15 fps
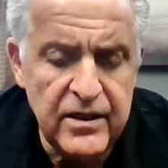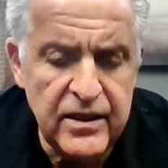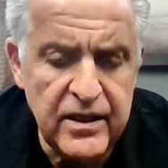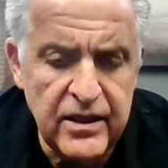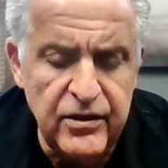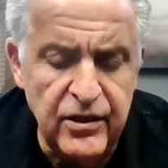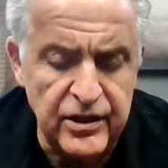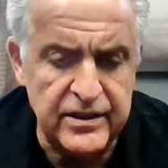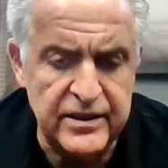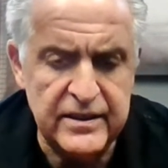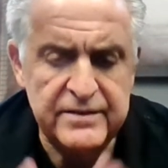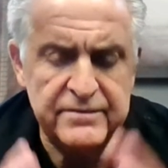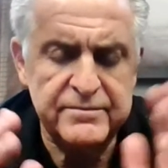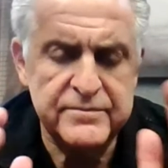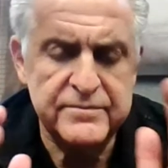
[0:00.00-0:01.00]
Look,
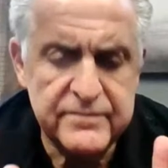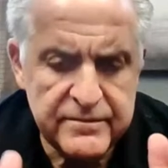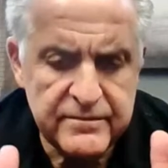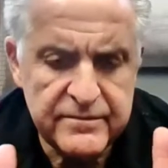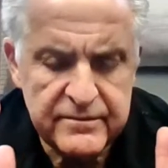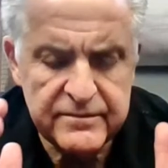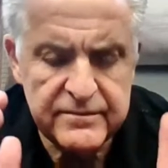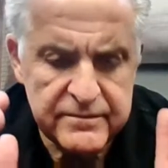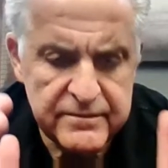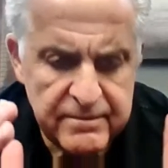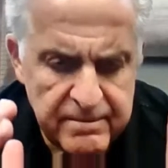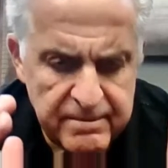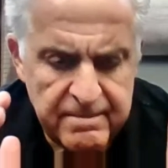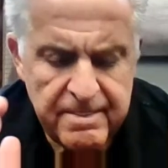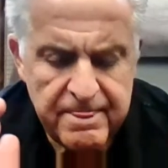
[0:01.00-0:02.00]

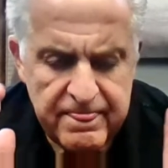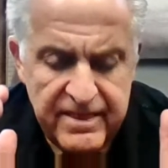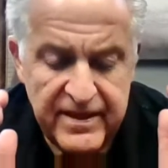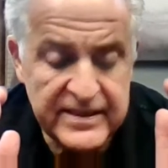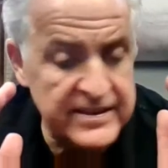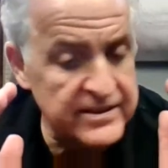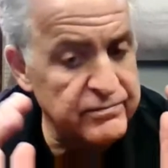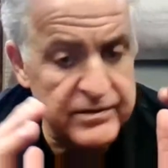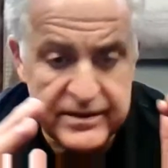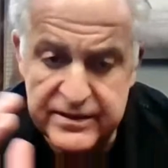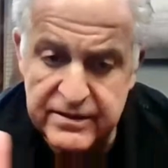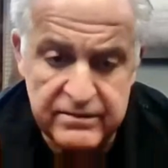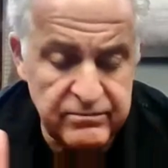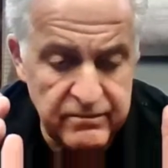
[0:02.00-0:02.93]
this is what's, a